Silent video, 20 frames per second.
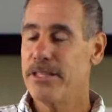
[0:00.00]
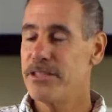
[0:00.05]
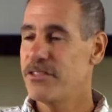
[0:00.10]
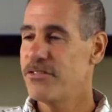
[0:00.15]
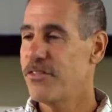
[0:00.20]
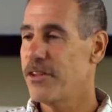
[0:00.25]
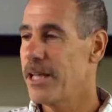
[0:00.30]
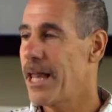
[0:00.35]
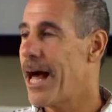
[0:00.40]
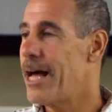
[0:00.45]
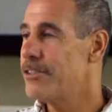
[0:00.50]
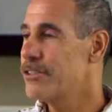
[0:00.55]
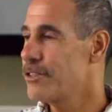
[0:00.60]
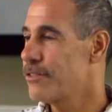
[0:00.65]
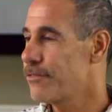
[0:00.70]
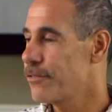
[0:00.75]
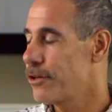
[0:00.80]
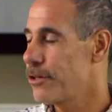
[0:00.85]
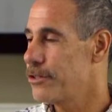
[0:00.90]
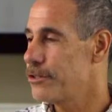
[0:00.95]
these
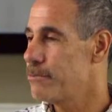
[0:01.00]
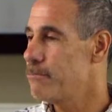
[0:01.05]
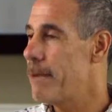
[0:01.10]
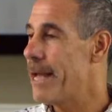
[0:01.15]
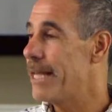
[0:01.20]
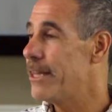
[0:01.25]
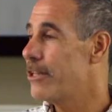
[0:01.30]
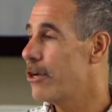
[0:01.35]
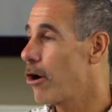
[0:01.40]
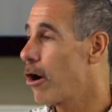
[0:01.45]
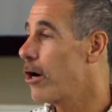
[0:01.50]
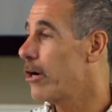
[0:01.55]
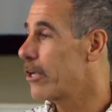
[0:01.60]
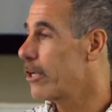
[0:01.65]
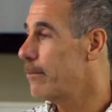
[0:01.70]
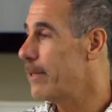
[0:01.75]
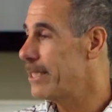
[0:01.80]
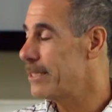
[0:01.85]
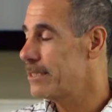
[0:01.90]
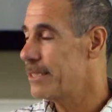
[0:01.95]
philosophers made their
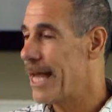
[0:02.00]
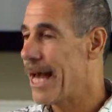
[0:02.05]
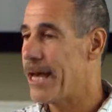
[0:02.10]
arguments,